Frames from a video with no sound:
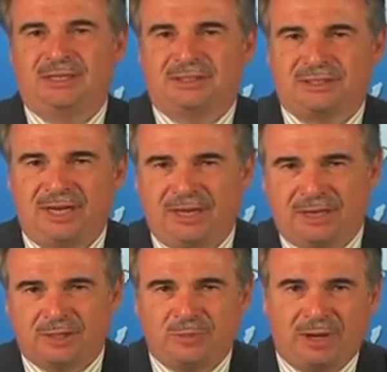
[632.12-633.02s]
seeing
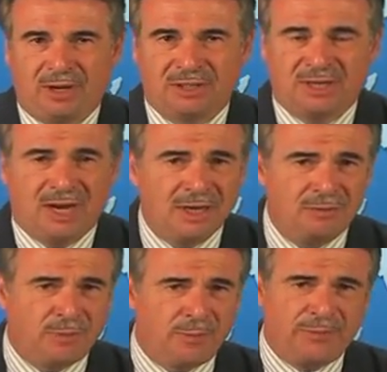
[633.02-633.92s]
and experiencing? Are
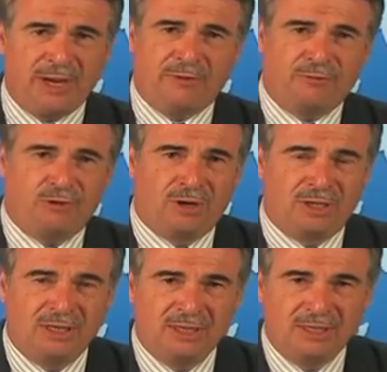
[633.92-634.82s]
you prepared
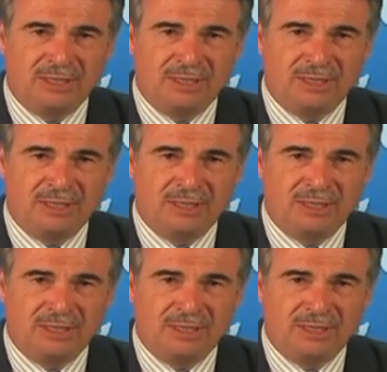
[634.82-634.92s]
for